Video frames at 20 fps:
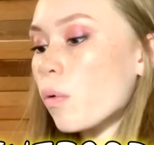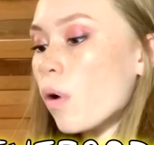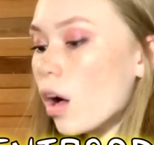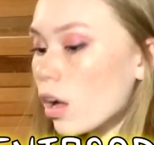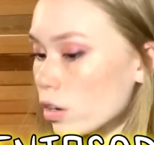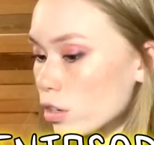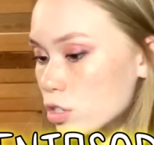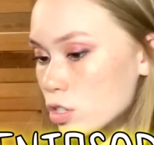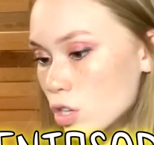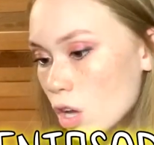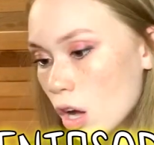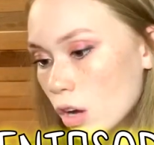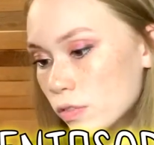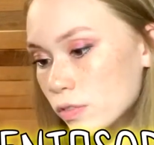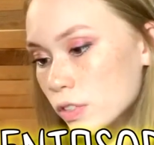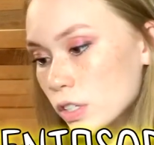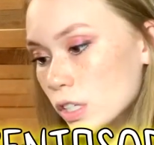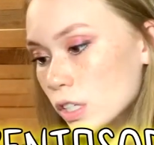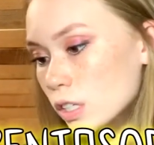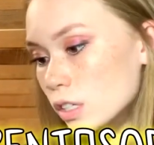water
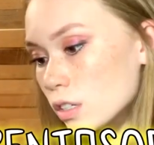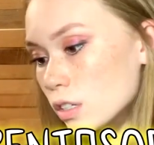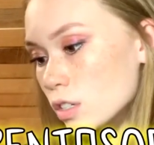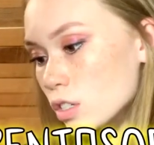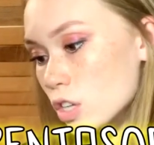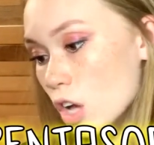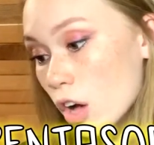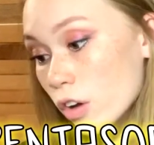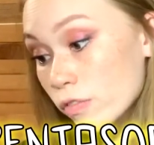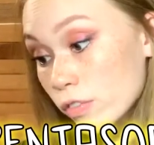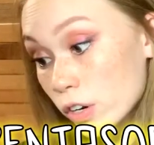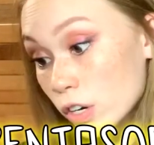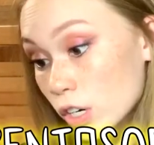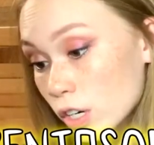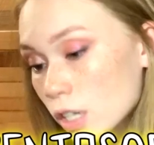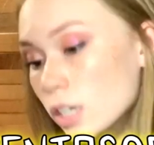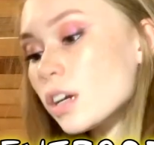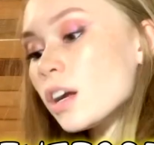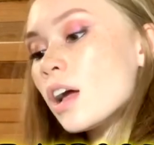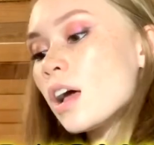
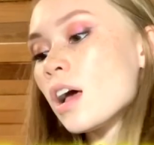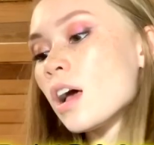softener.